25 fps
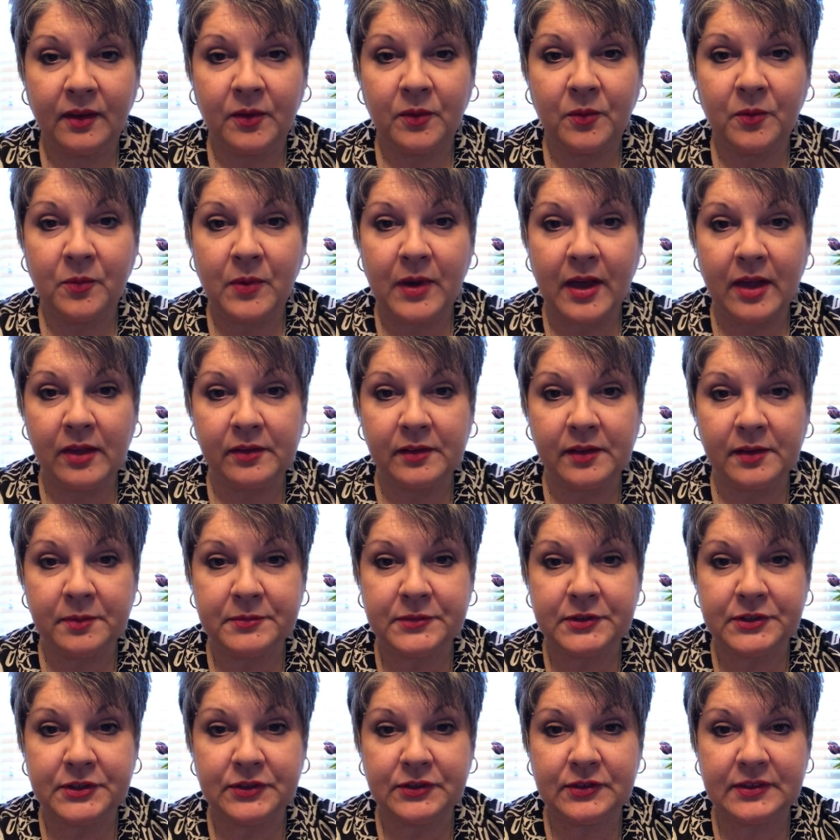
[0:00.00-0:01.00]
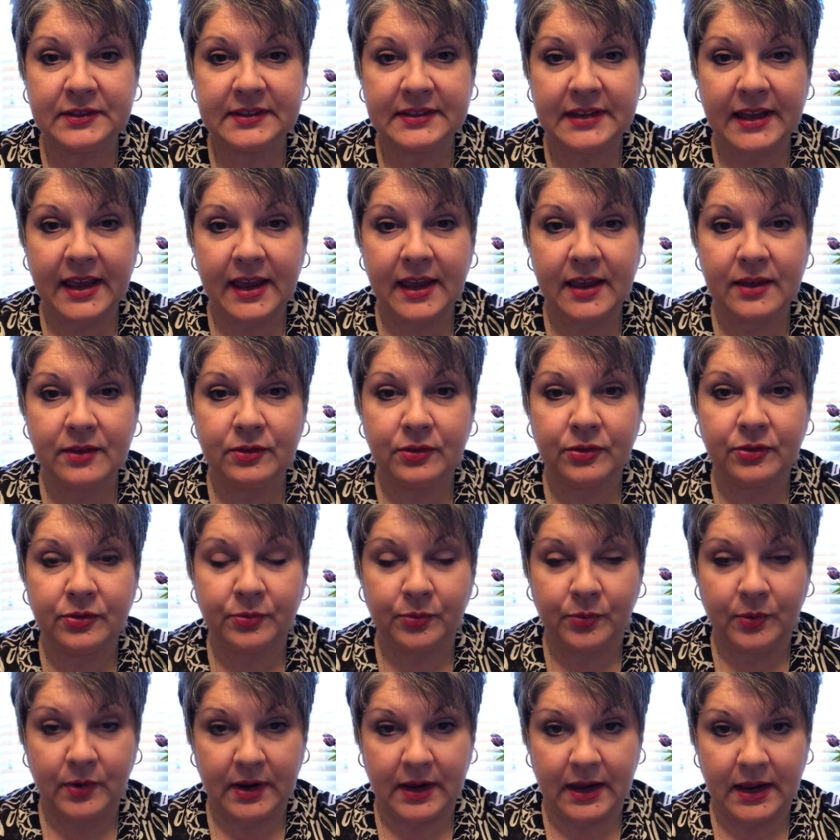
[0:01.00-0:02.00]
Welcome to day
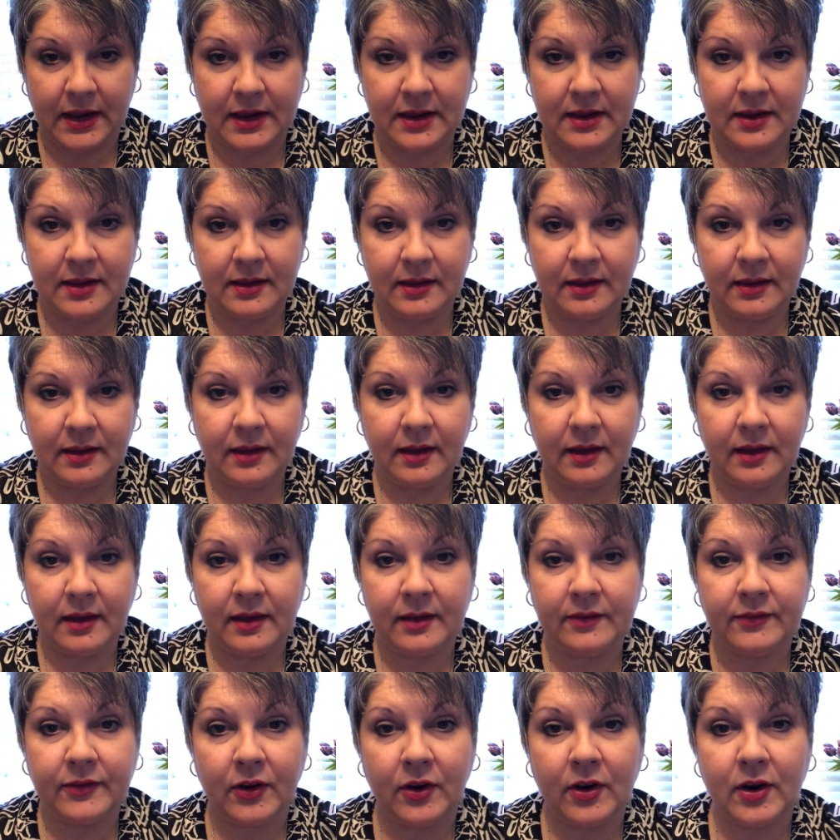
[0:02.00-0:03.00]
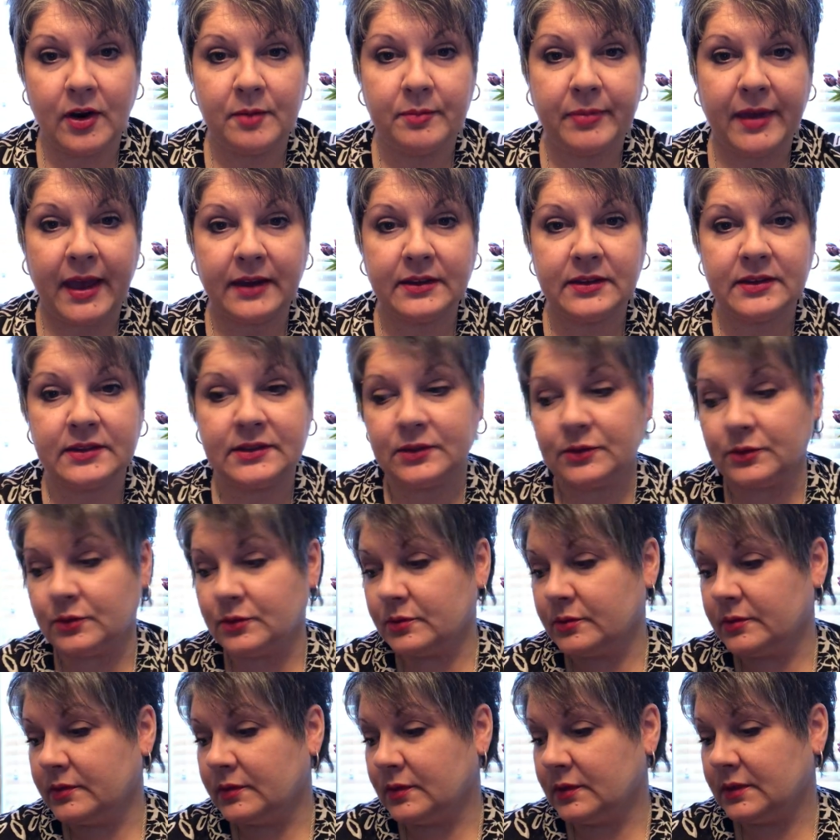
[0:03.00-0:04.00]
3 of our back to
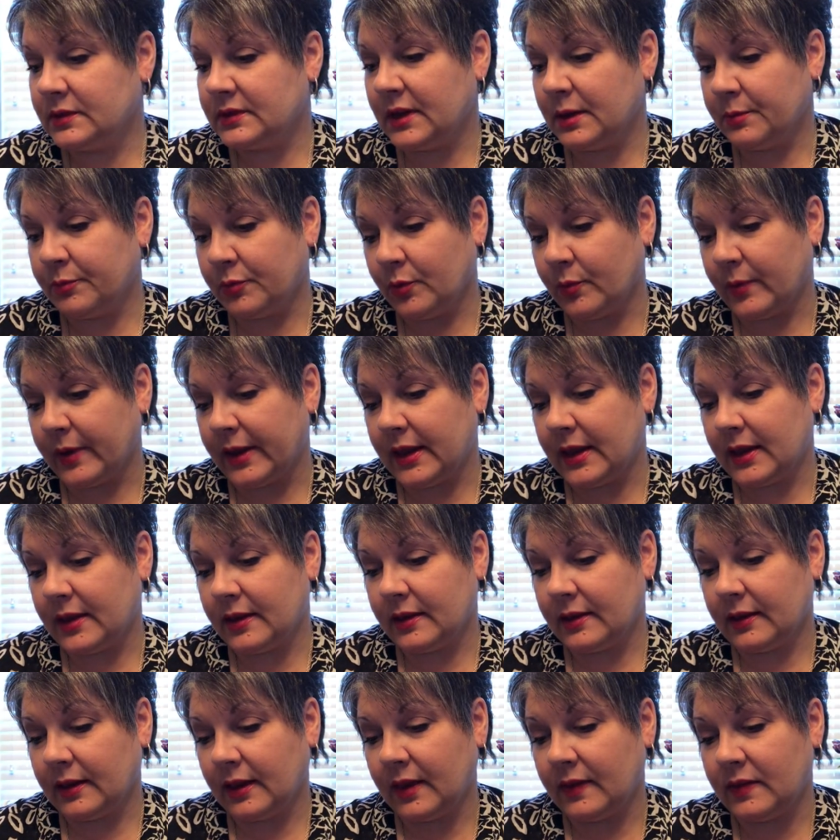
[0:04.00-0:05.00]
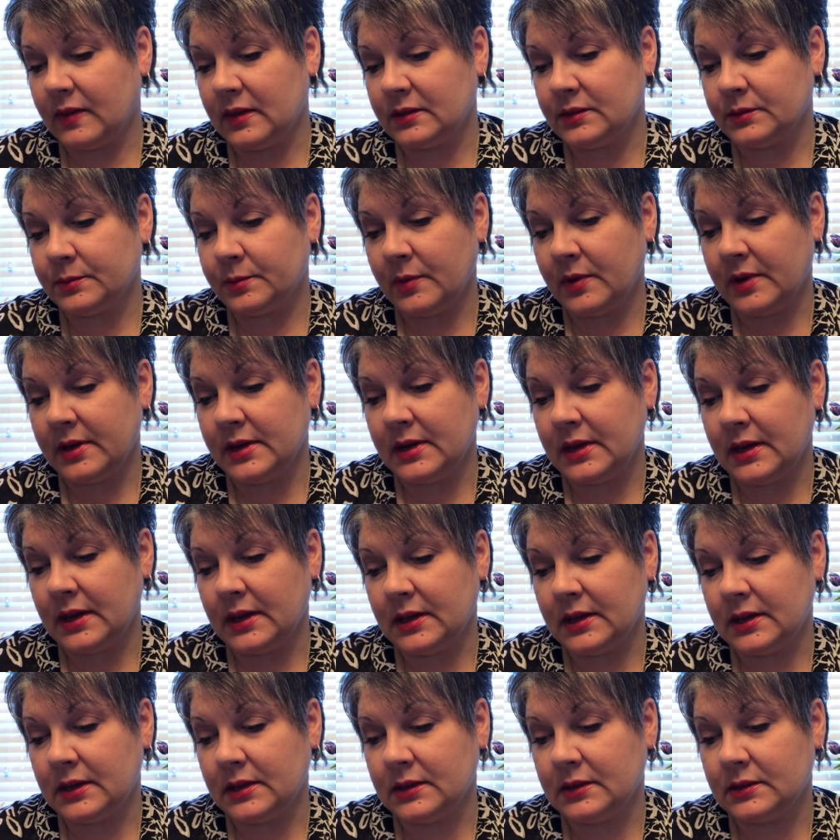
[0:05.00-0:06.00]
school sample week. And this one
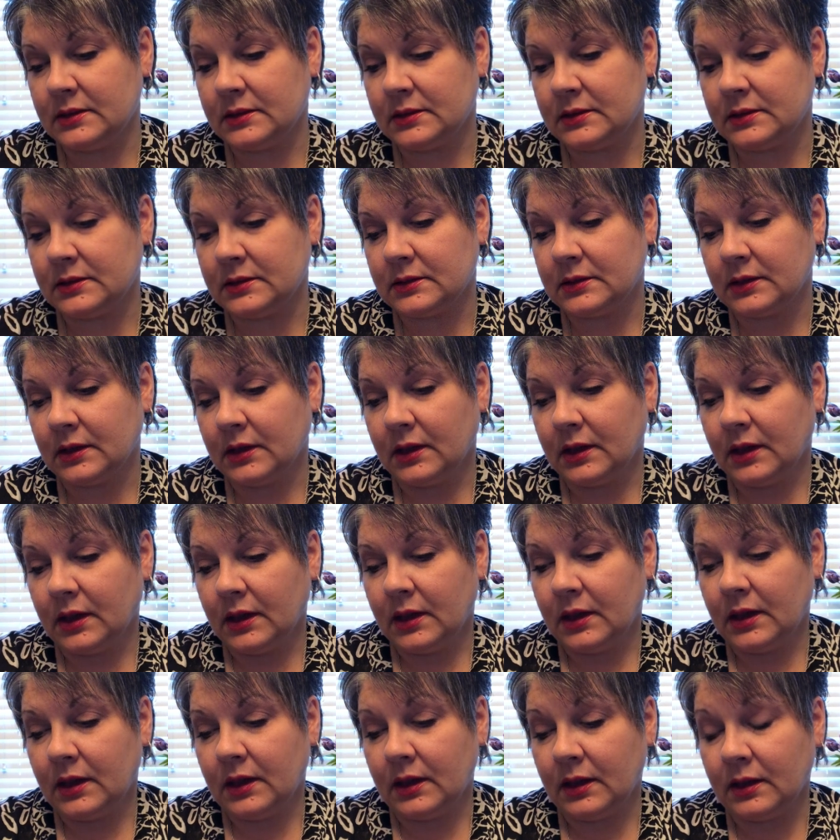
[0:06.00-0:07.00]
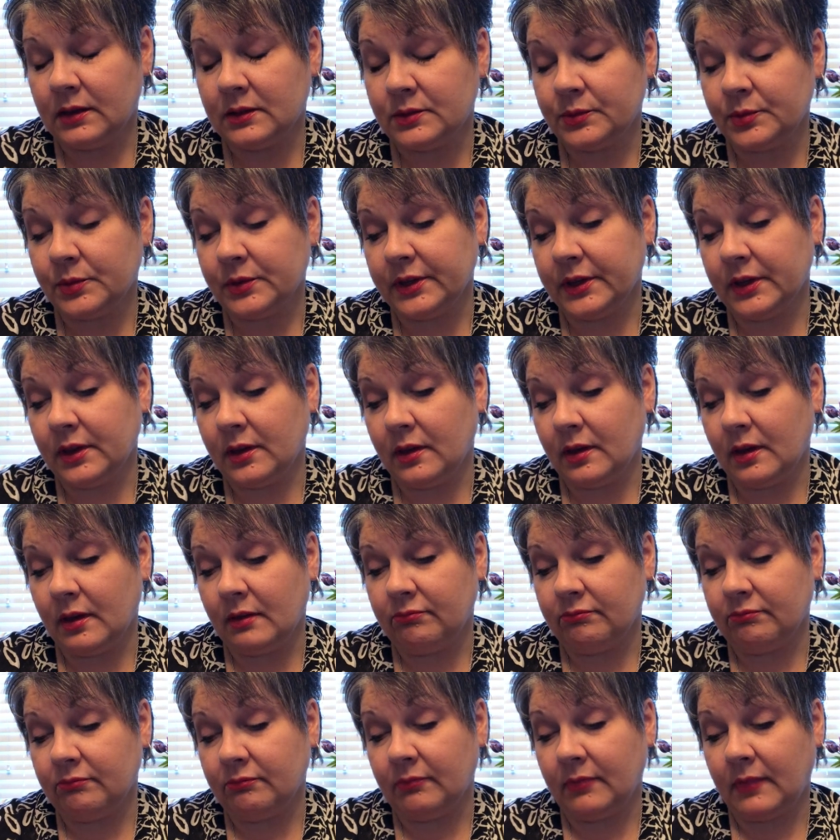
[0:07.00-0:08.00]
is really
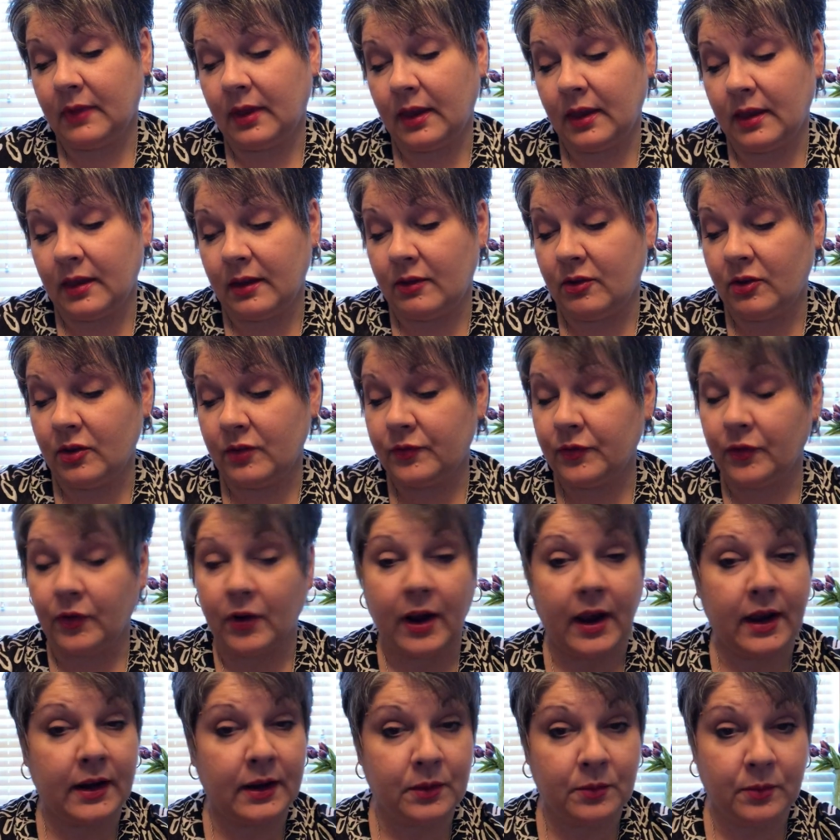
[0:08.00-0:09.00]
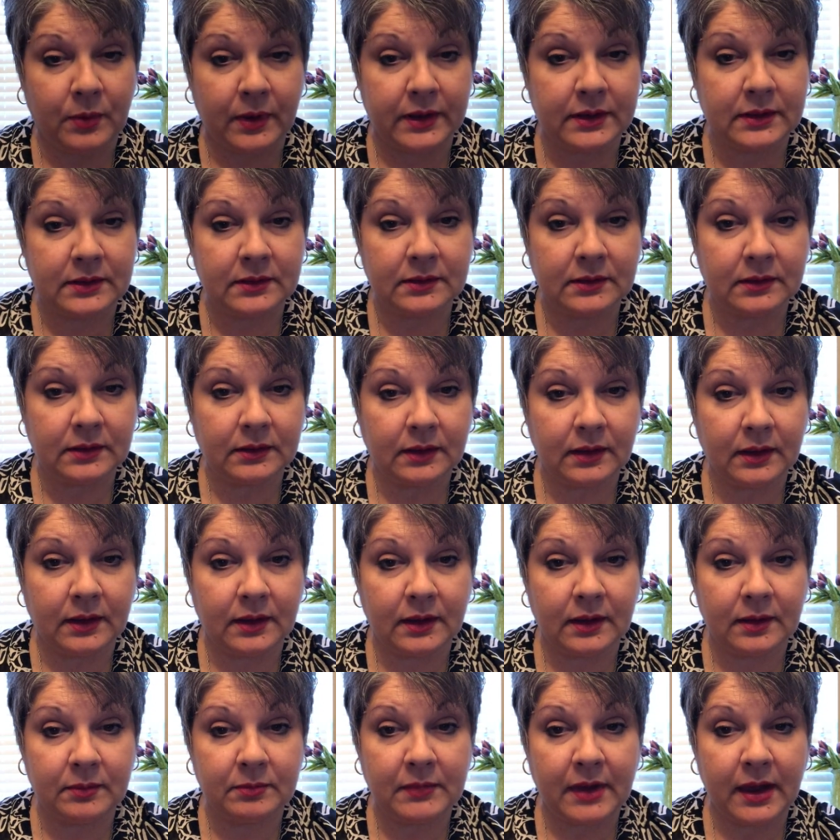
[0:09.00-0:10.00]
good for anyone,
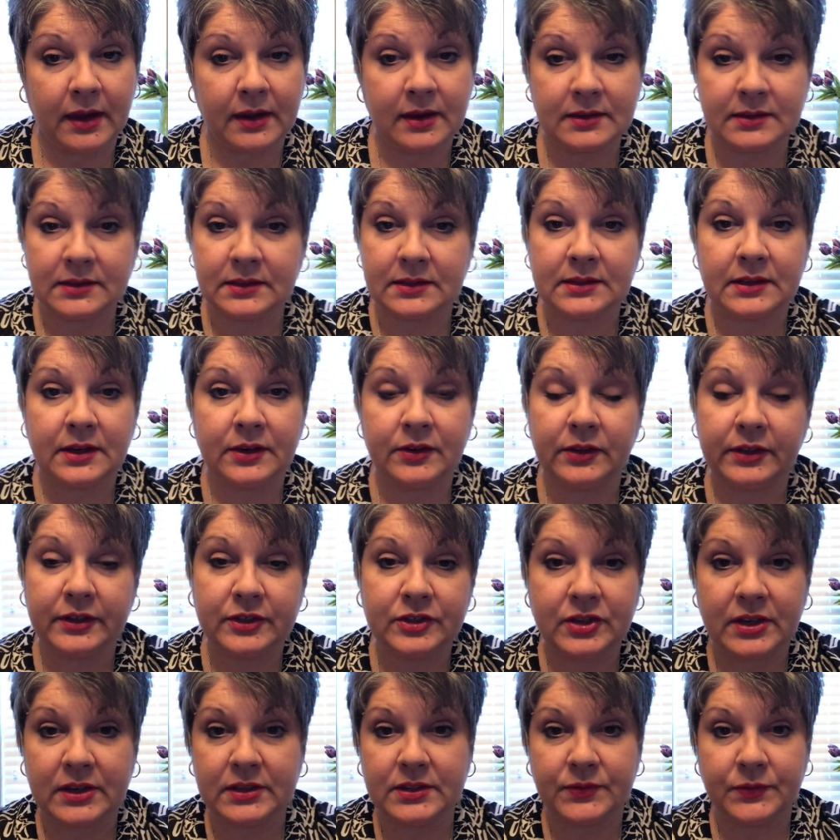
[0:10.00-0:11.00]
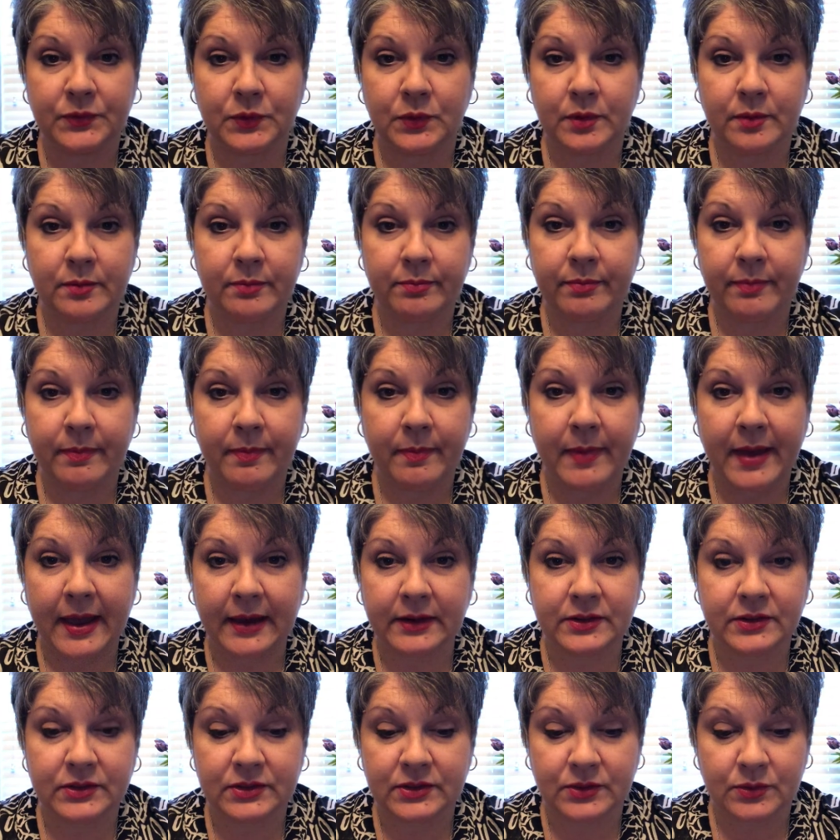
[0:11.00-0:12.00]
not necessarily just for
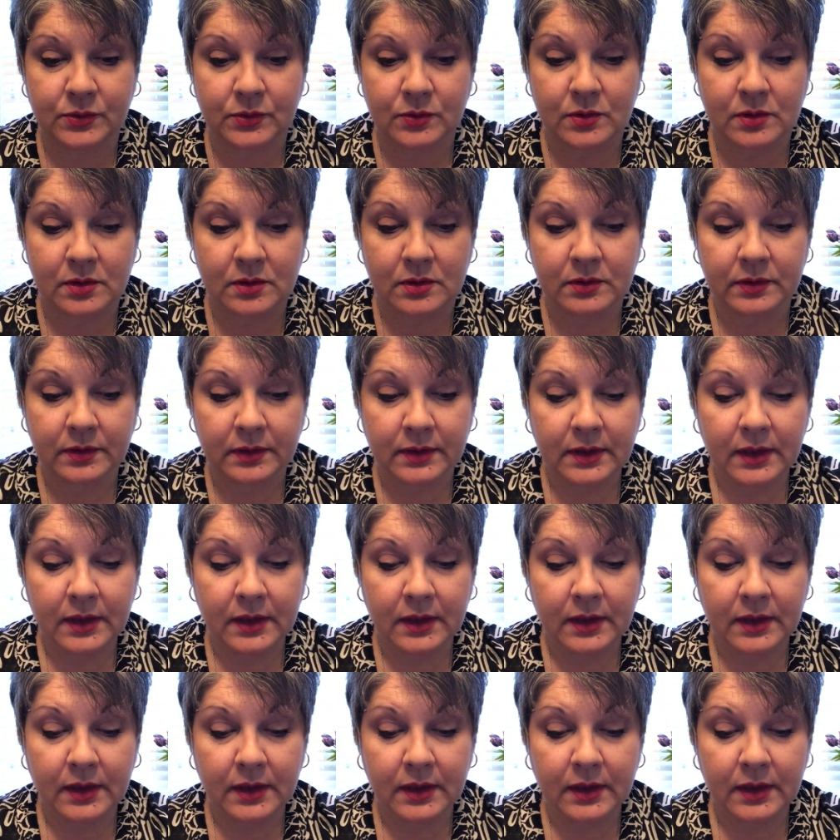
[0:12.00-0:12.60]
back to school.